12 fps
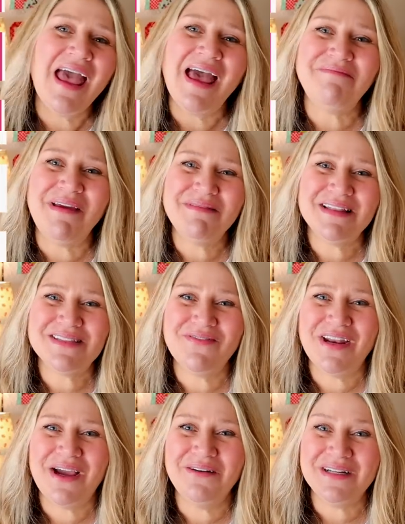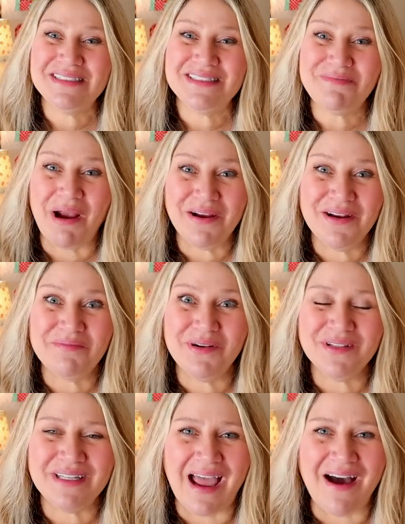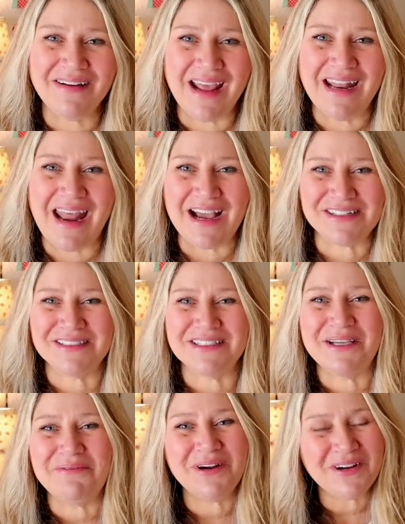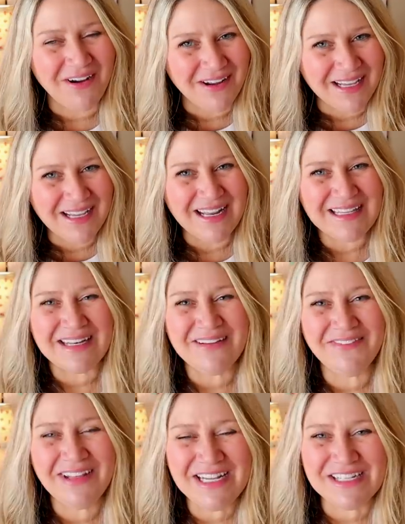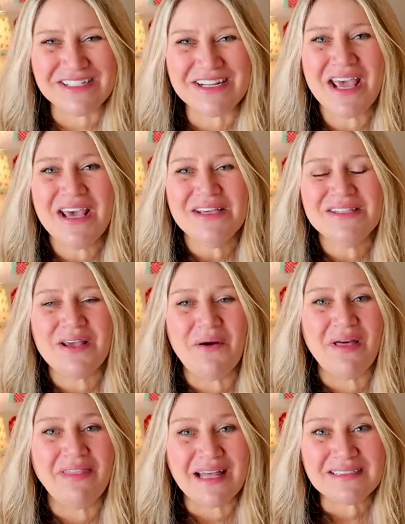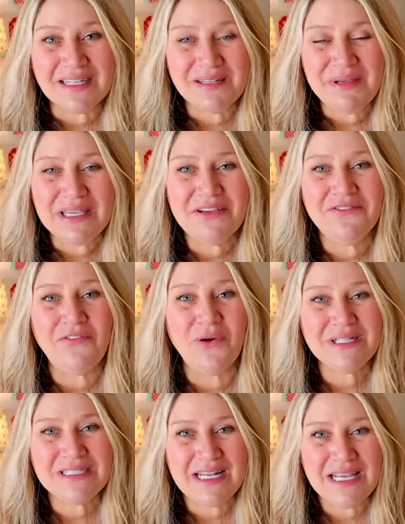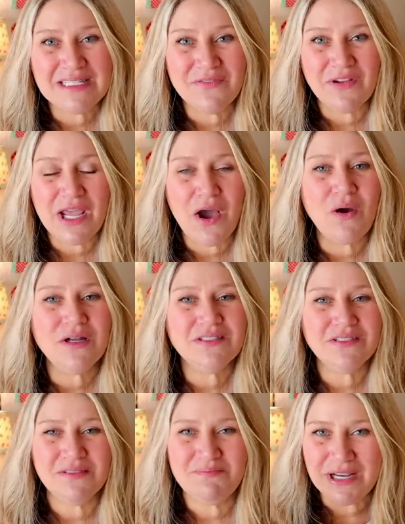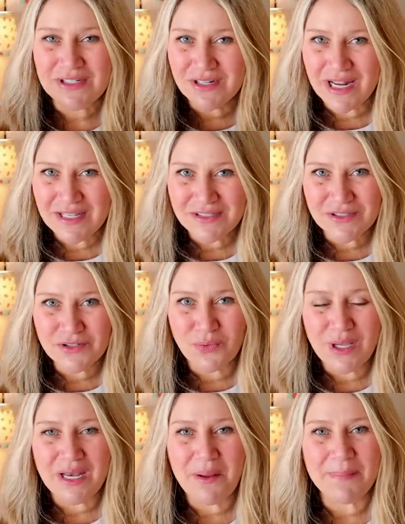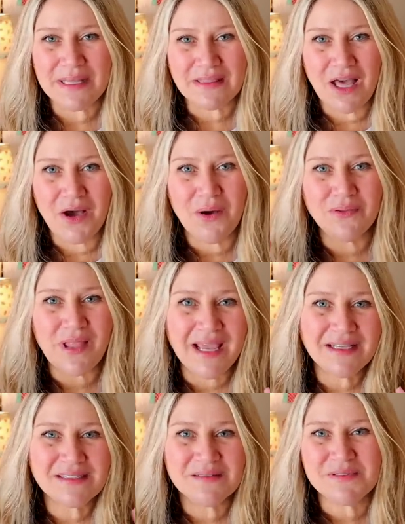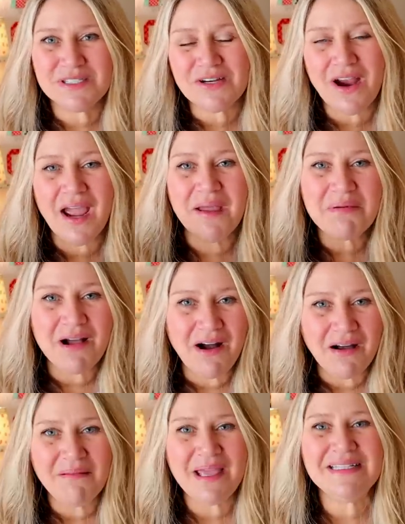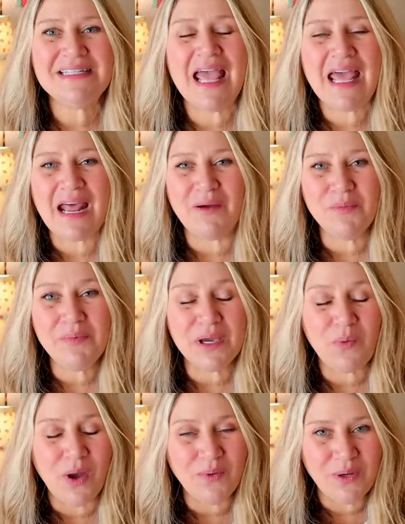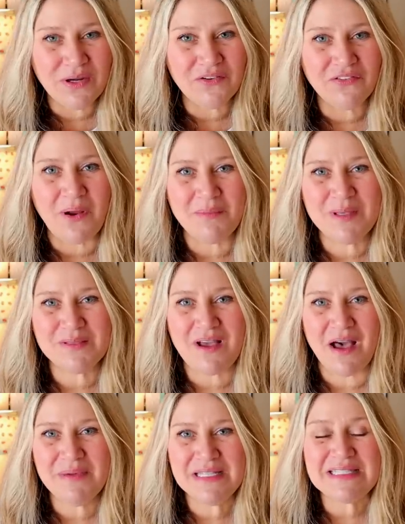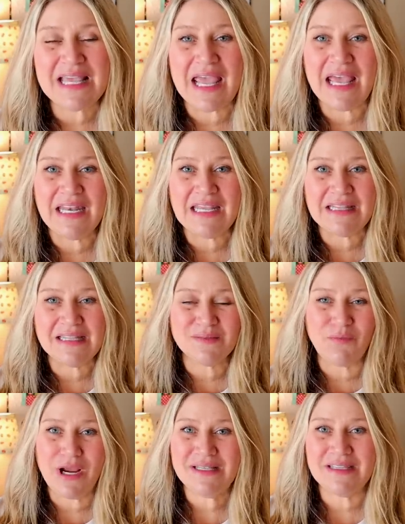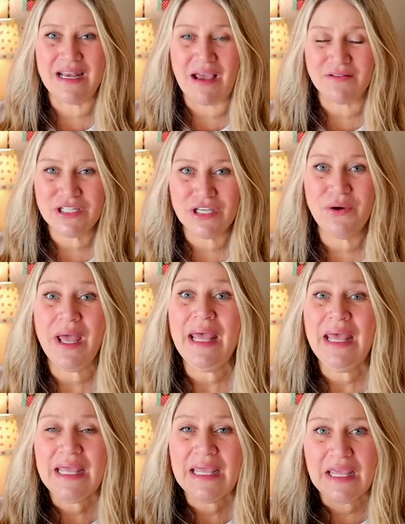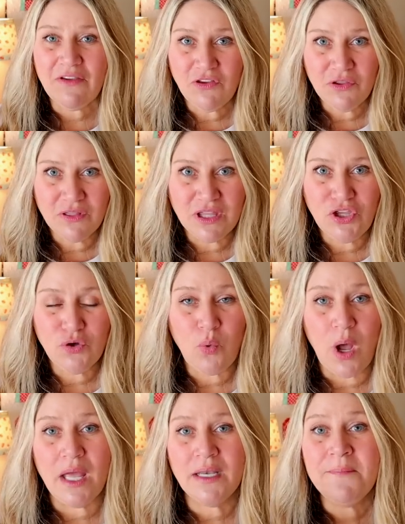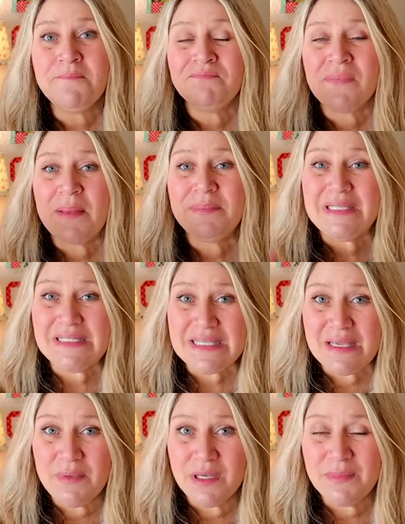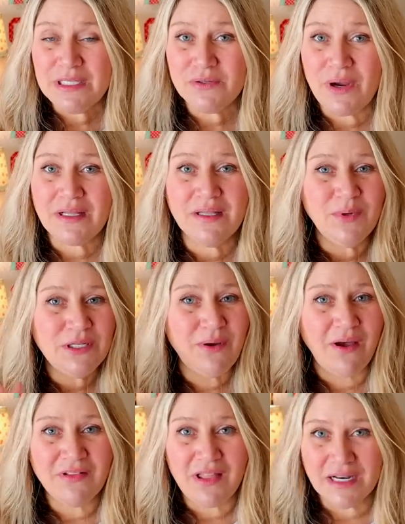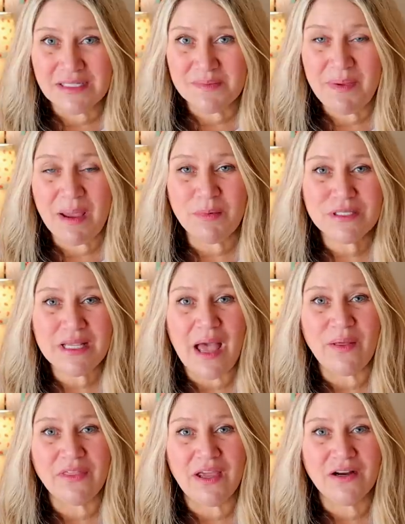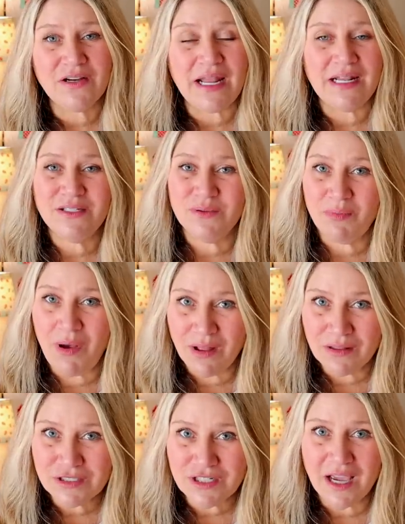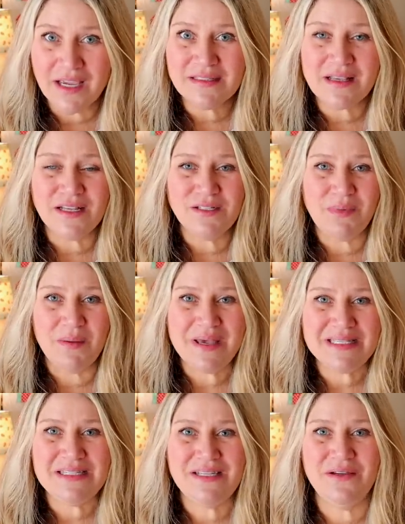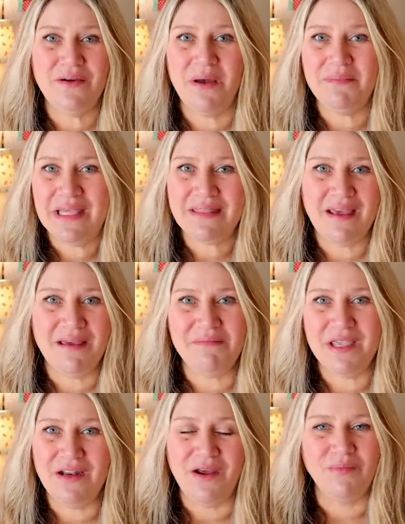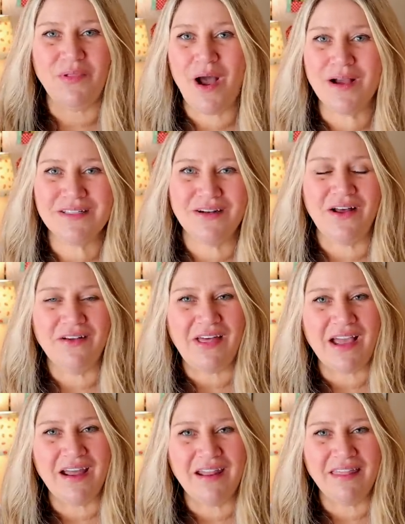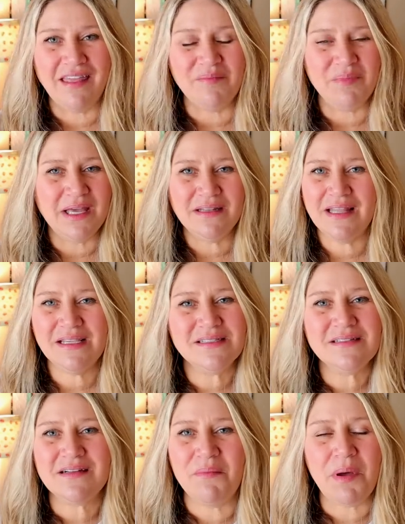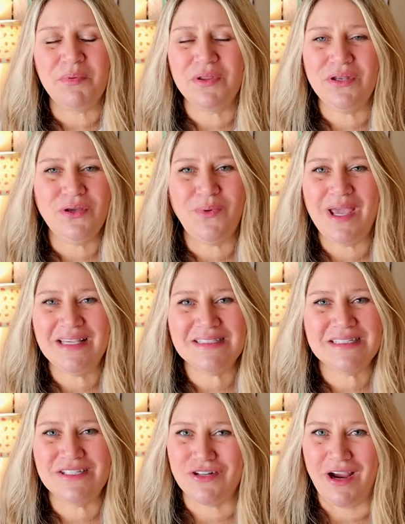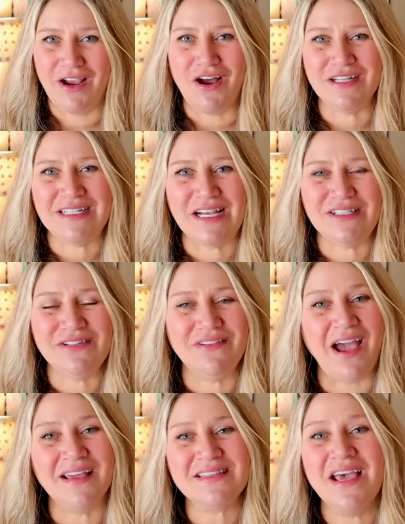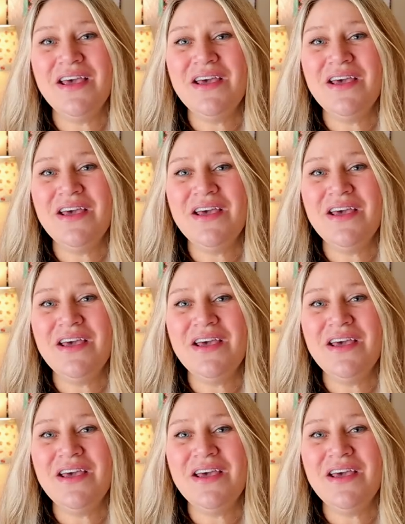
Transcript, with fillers: And maybe this video will inspire you to pull it out and actually work on it and get it finished. So that's going to be it for today's video. Make sure to enter to win below, like, subscribe, comment, and I will pick one winner from those comments and get this prize sent out to you. If you think you won, please email me directly. We do have a lot of spammers out there, and I do apologize. I do my best to um, get them, you know, blocked and all of that kind of thing, but they still come up with new ways to try and contact you guys.